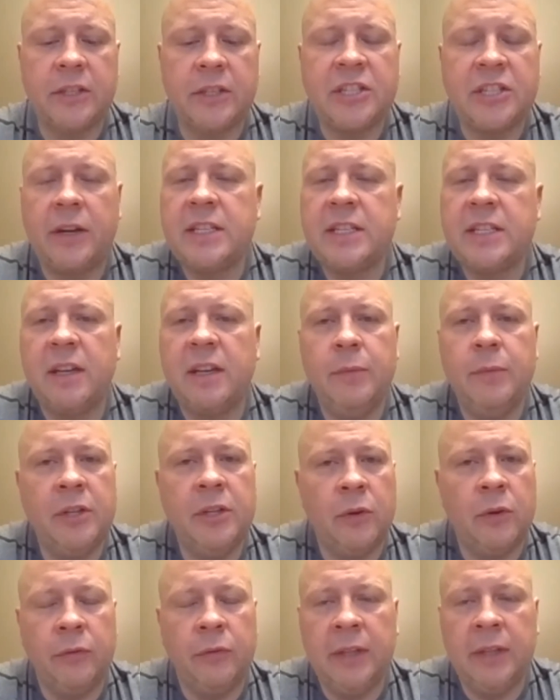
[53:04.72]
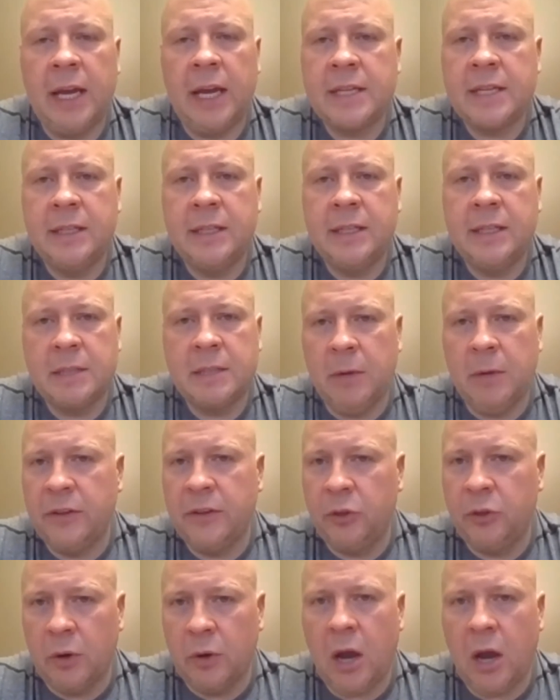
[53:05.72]
studies that have been done over the last six
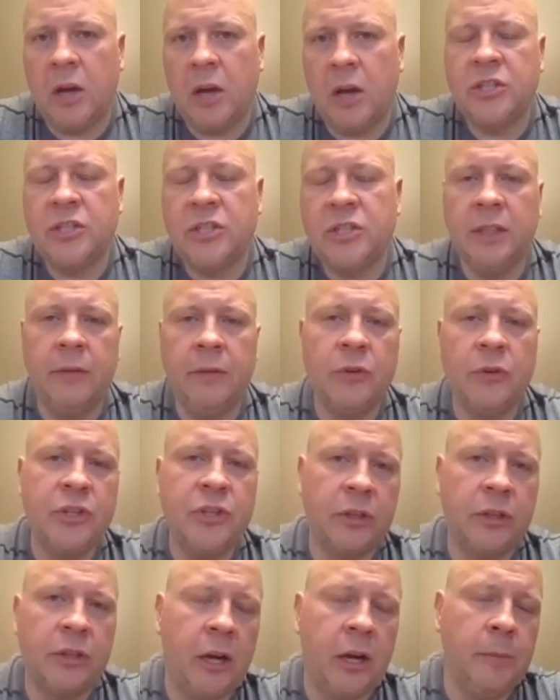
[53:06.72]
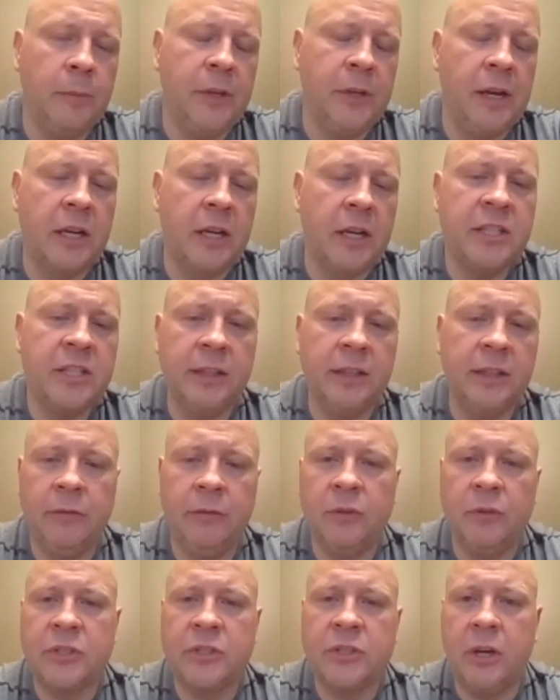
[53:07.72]
months, your oxygen levels, your carbon dioxide
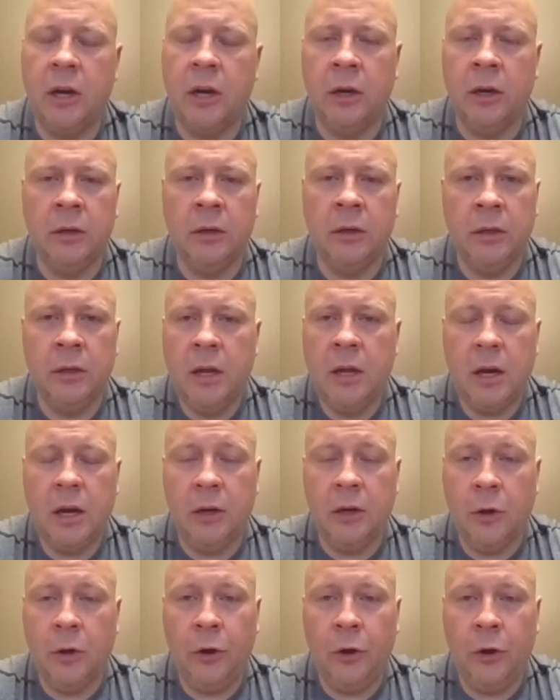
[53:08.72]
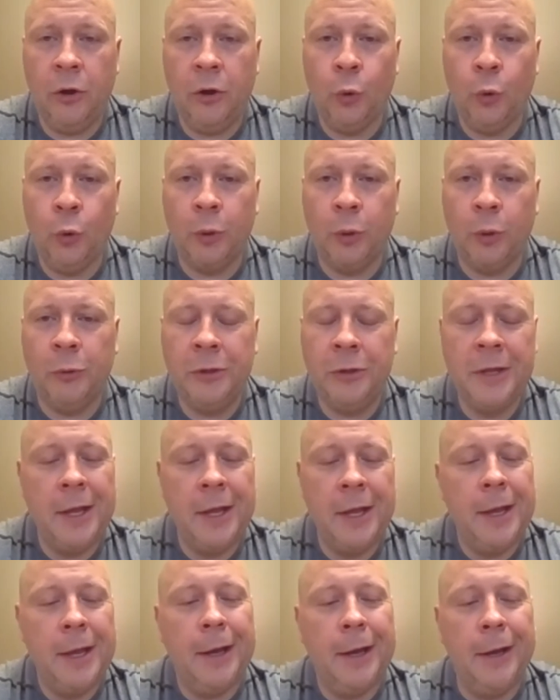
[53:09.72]
levels are, are all normal
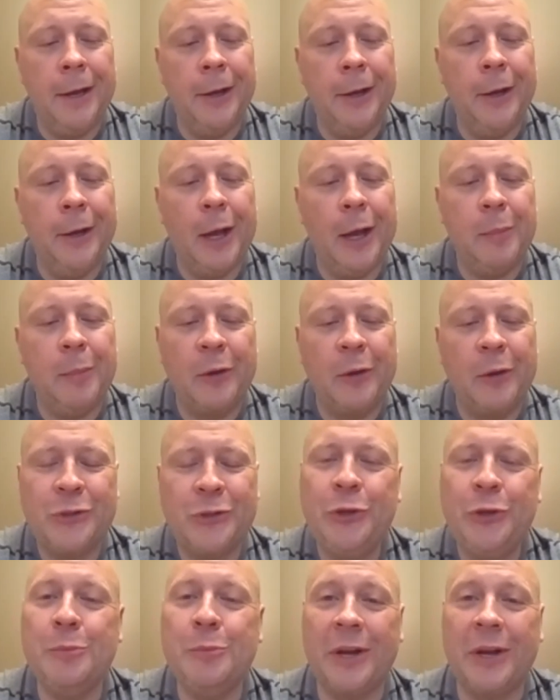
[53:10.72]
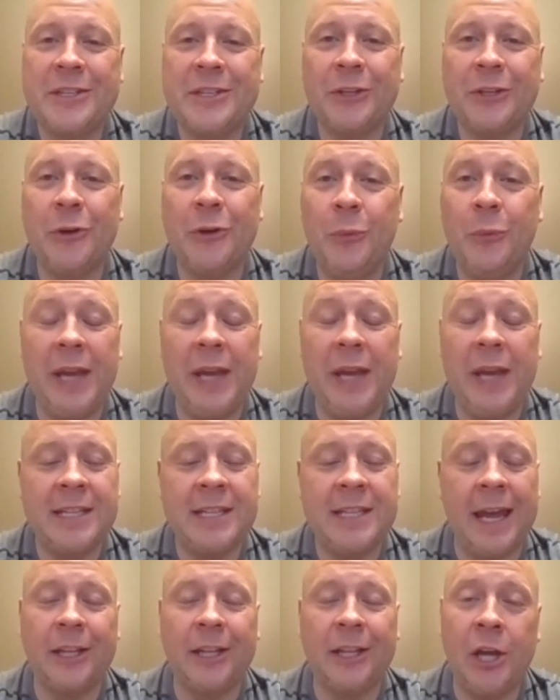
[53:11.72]
uh, about two months ago, we
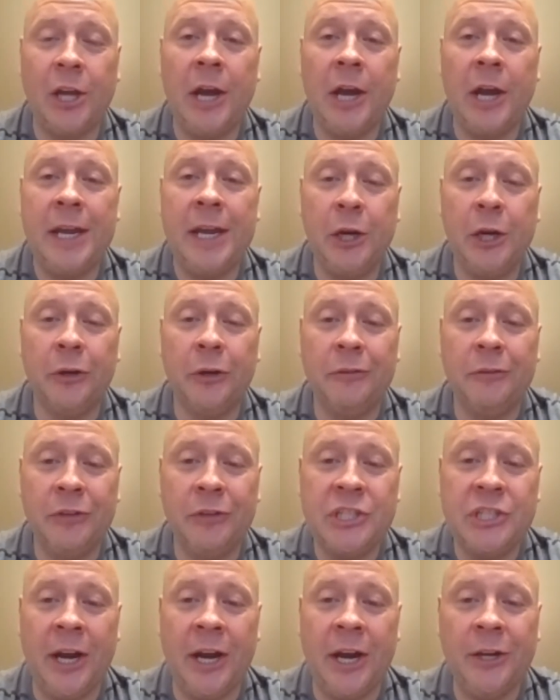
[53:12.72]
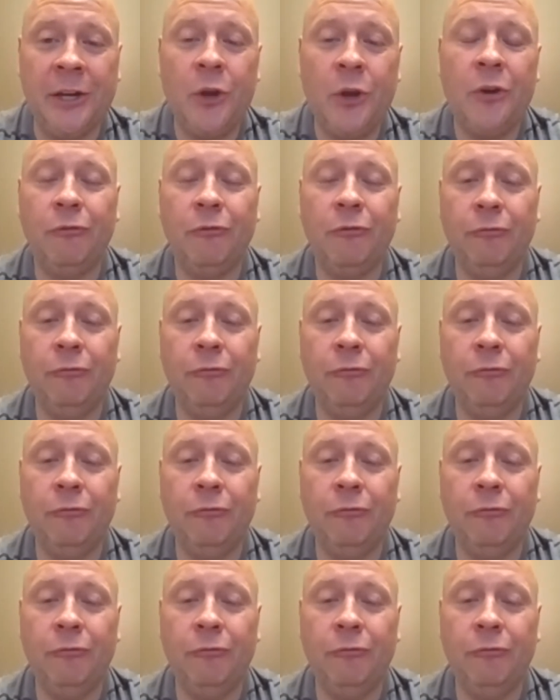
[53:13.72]
actually had a guy here in Regina